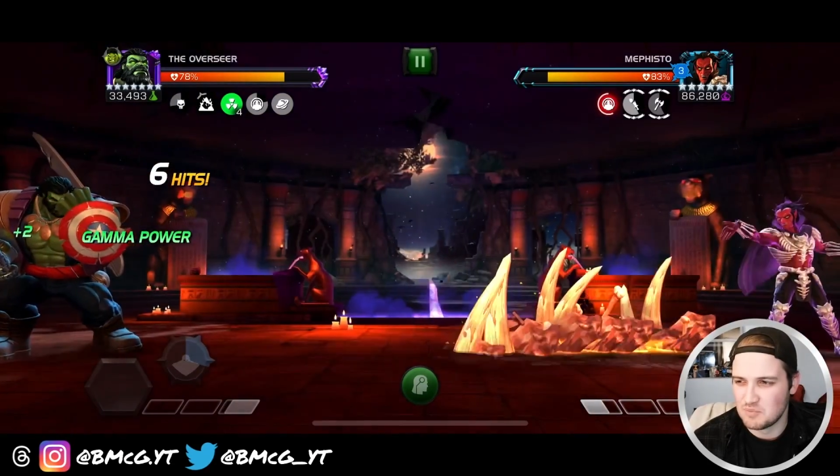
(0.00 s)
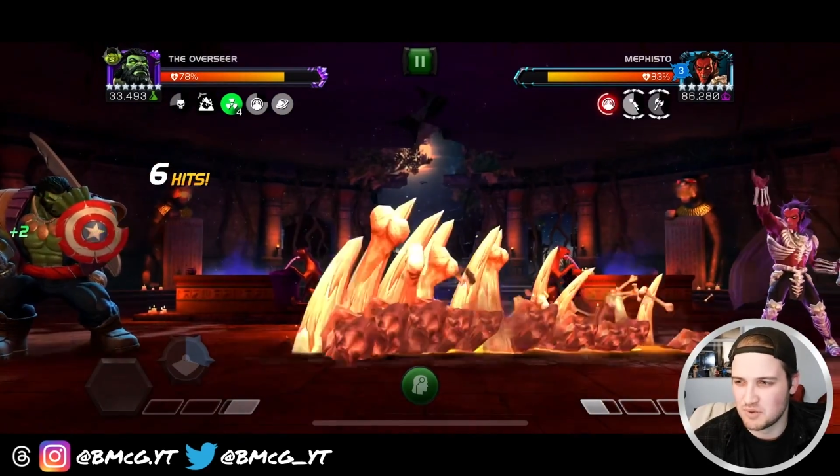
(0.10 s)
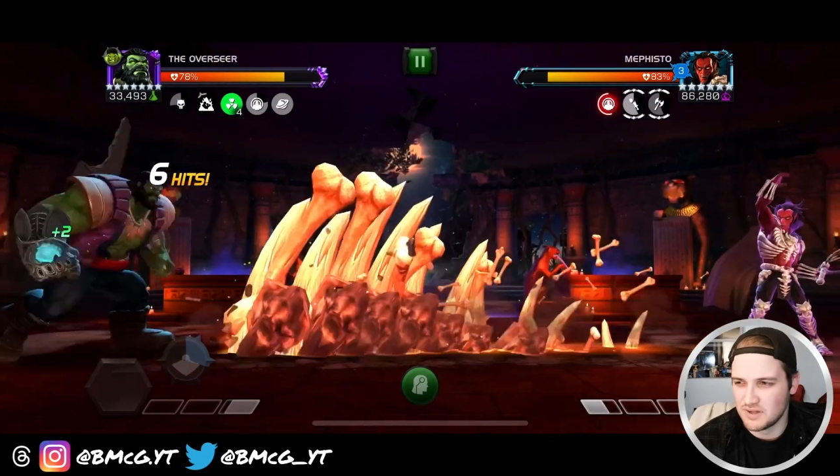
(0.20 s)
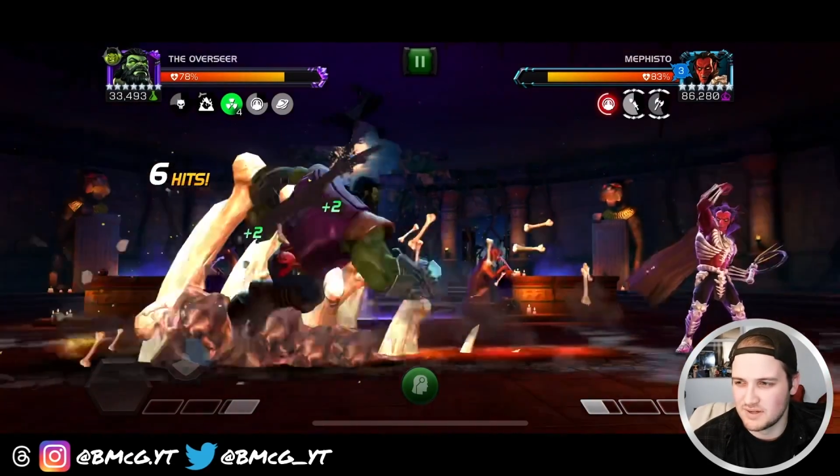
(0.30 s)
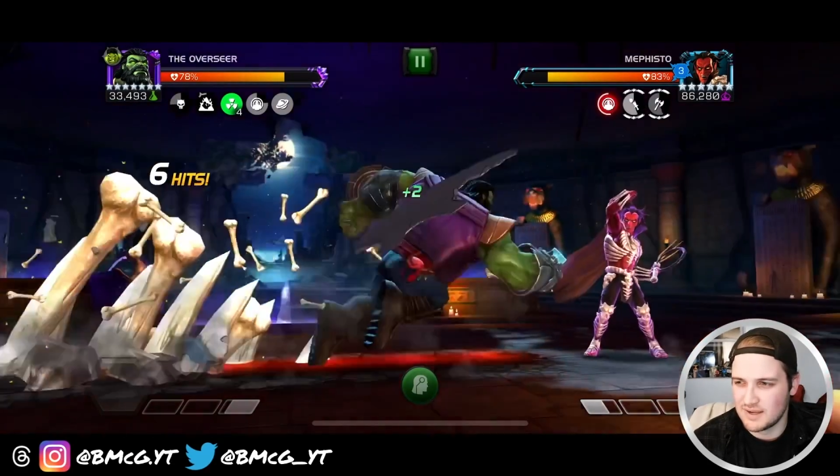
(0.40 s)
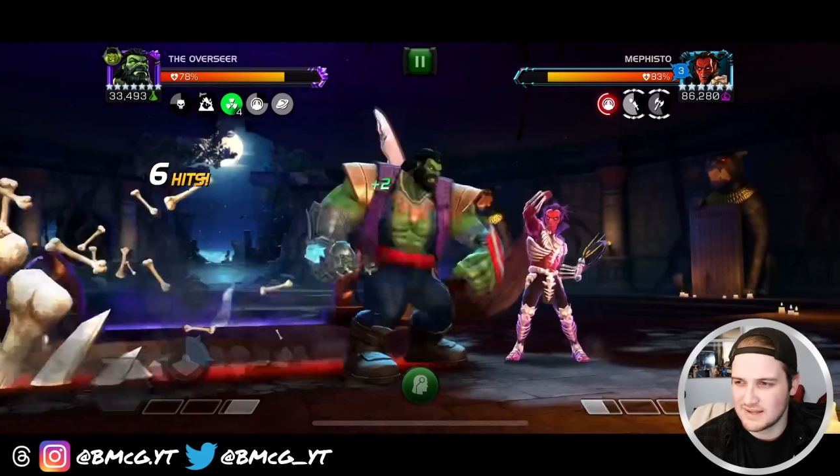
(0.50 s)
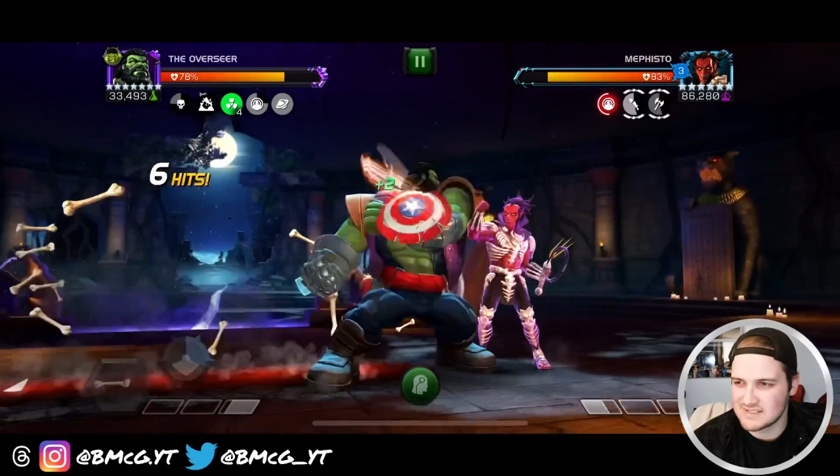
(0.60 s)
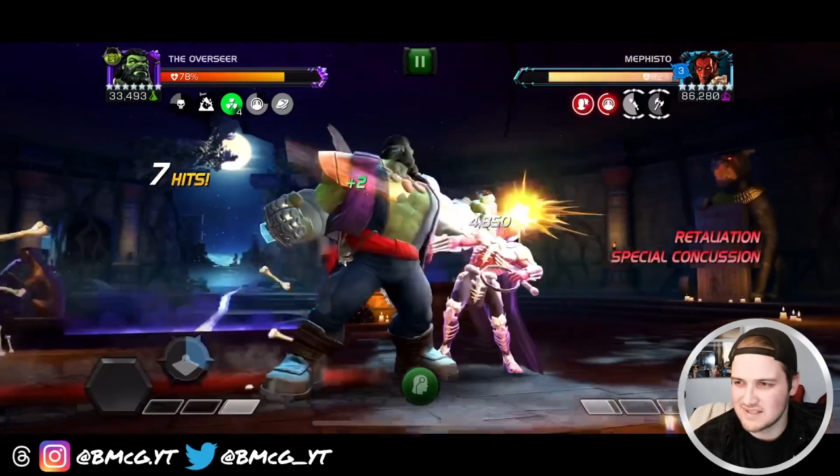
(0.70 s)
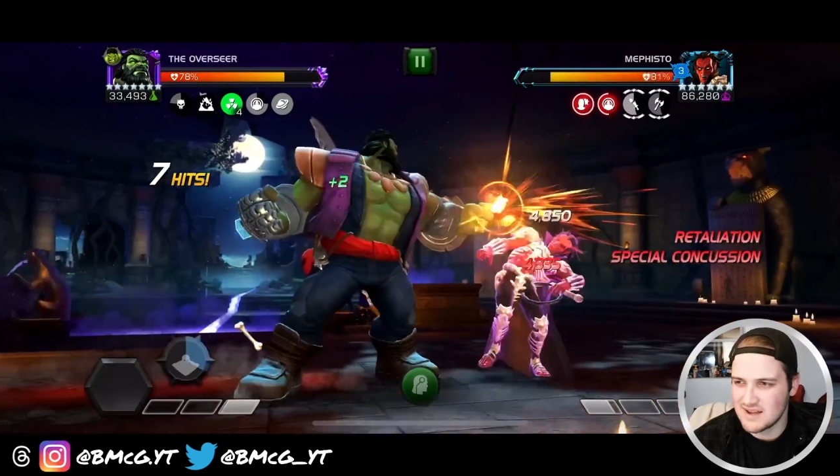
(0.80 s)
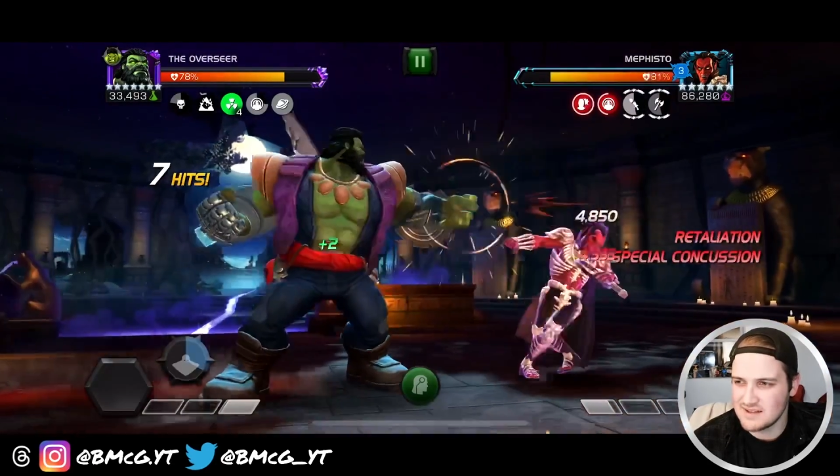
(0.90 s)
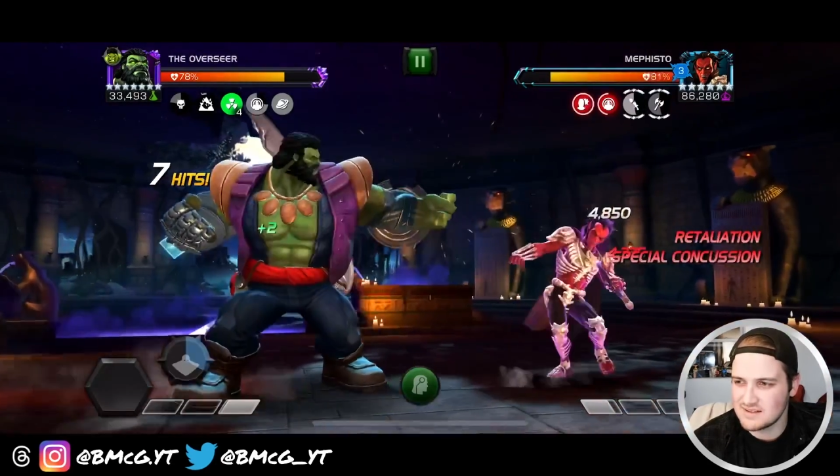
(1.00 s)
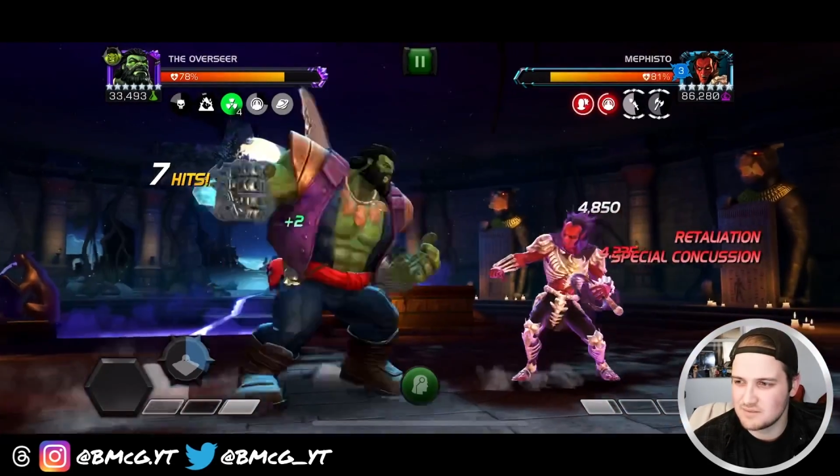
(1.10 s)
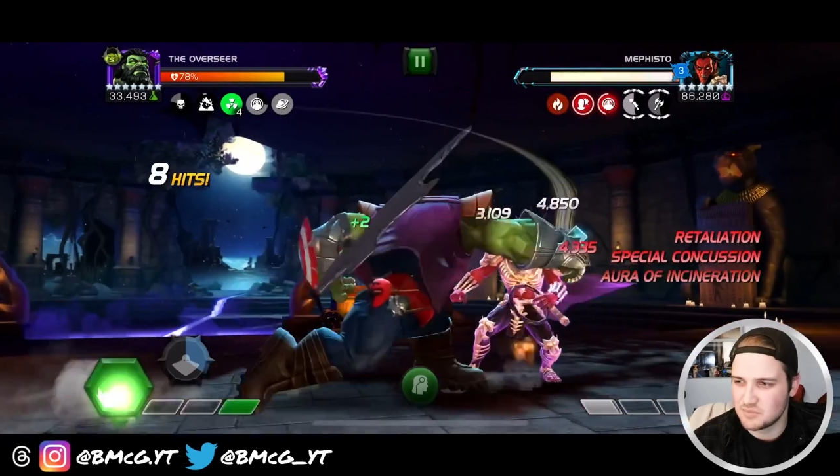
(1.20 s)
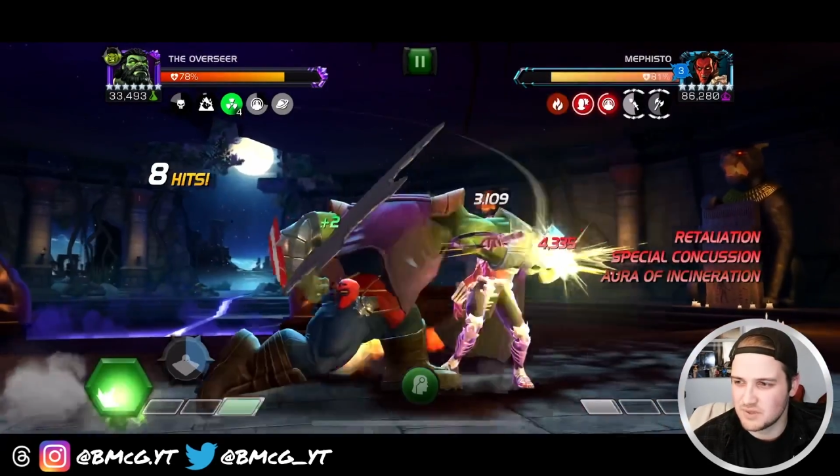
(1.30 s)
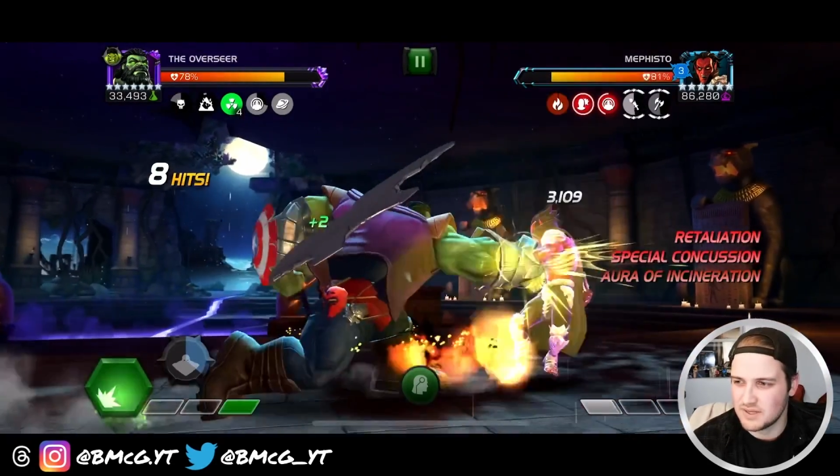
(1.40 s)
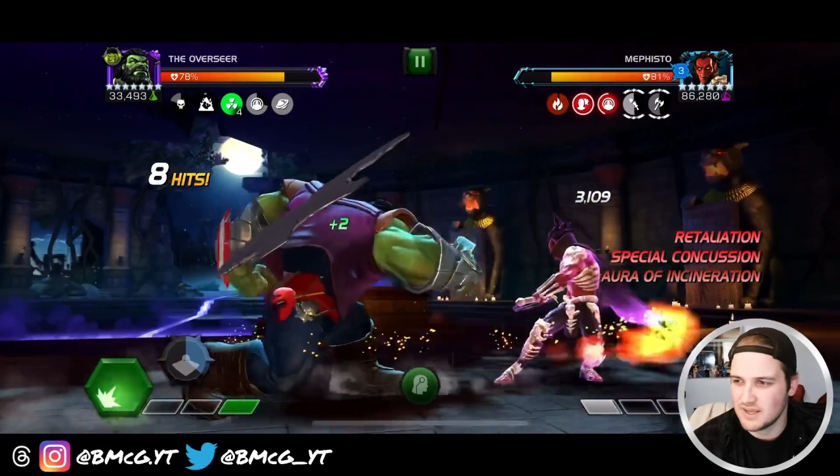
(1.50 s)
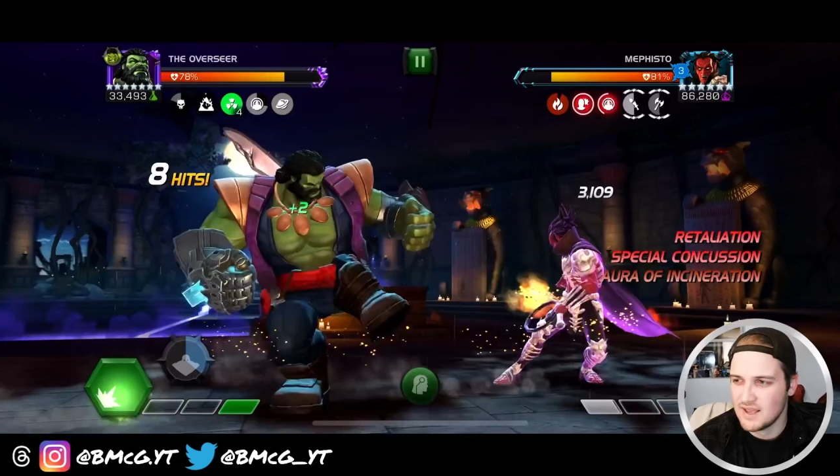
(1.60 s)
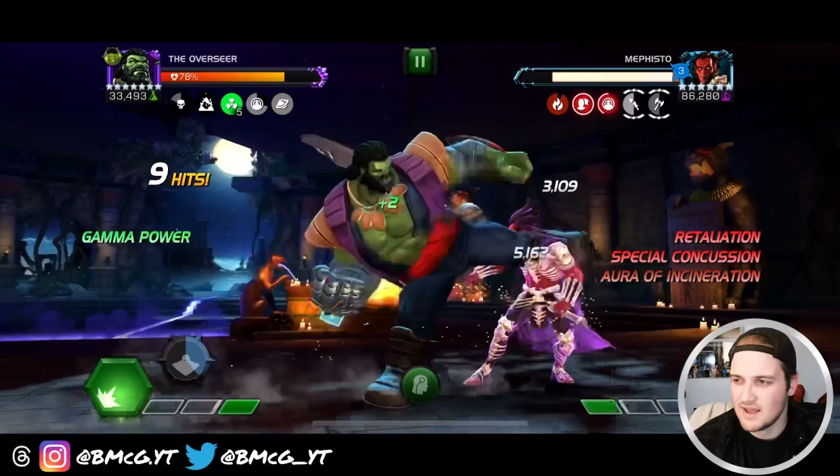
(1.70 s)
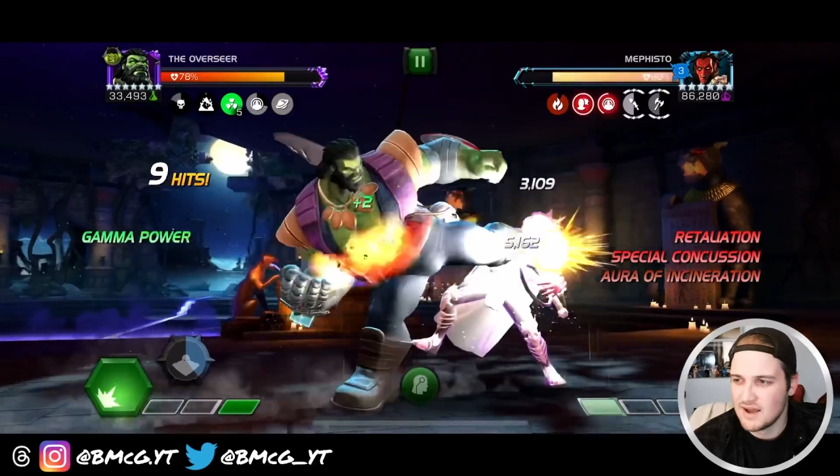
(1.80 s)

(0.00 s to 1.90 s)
but I guess not. But